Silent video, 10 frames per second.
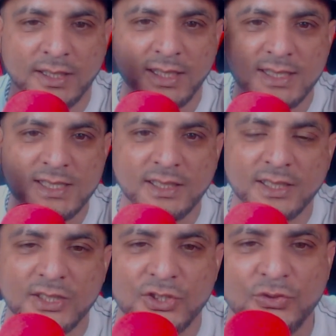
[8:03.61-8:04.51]
The links are in
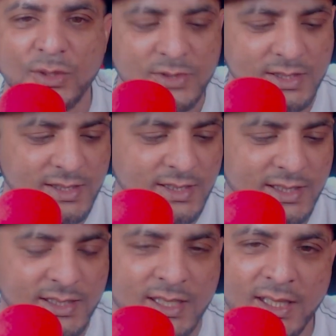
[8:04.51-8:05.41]
the description to
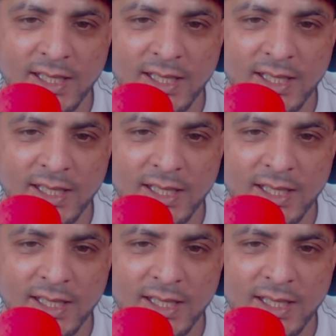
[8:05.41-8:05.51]
this